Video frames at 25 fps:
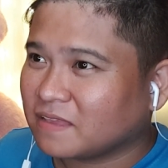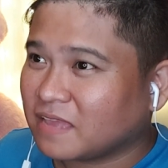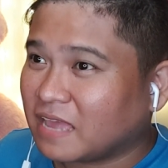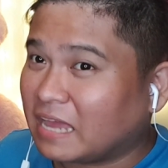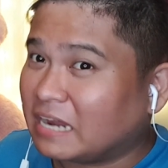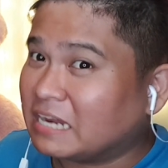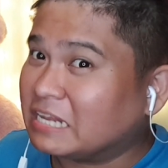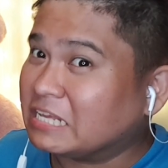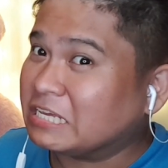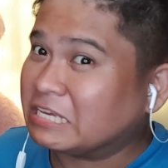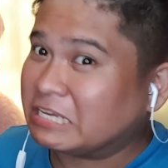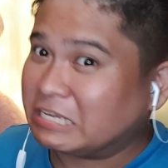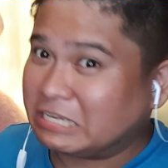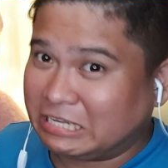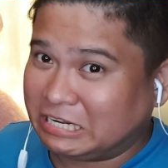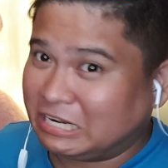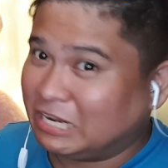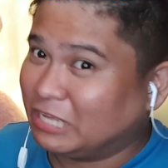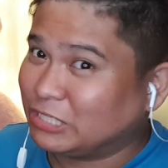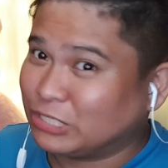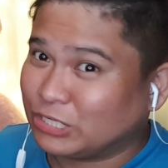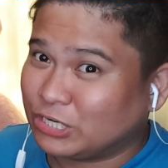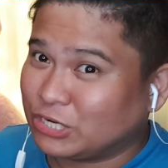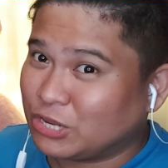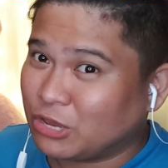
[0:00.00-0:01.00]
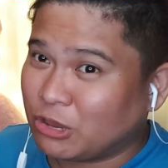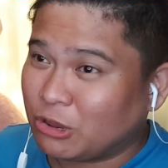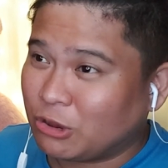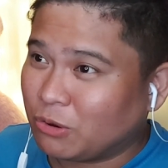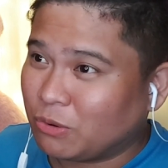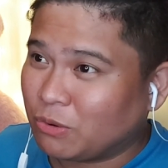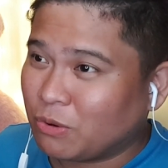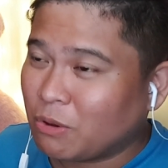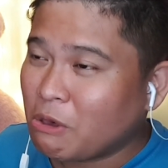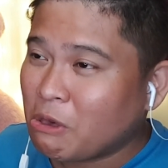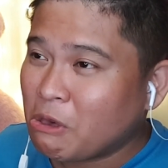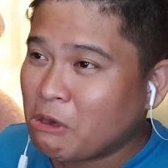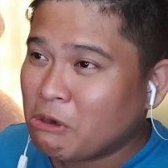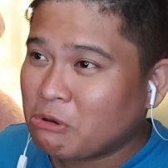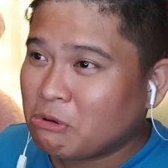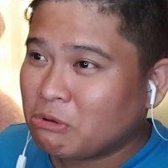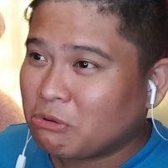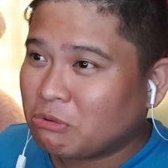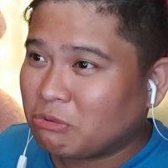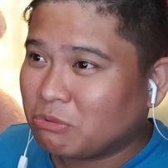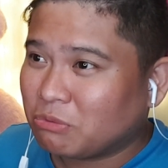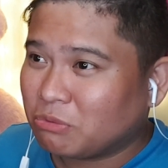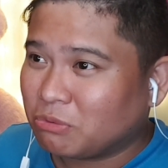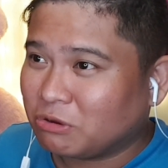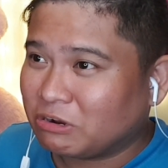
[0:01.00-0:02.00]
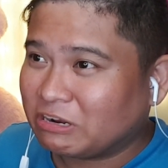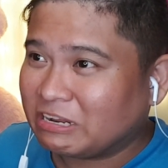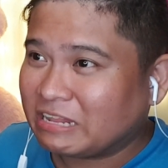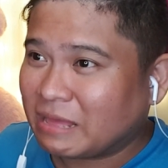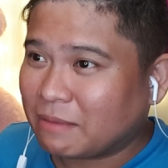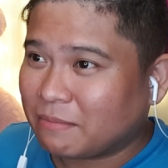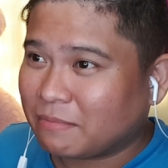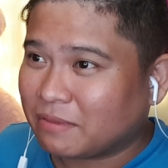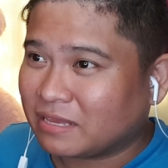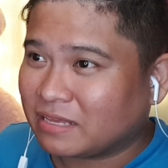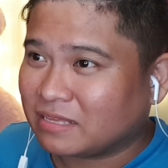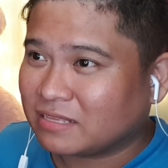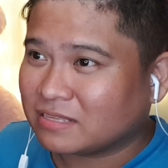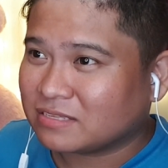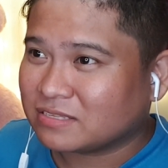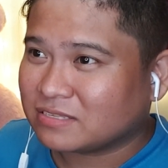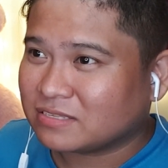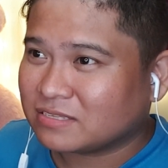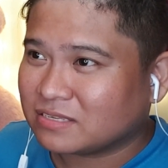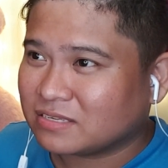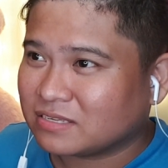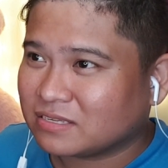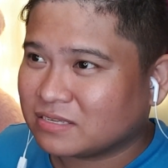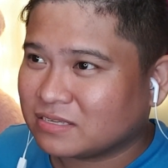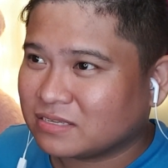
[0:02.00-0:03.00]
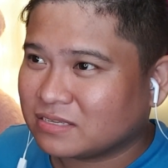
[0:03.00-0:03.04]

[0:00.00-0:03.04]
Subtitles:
And he doesn't know what that means.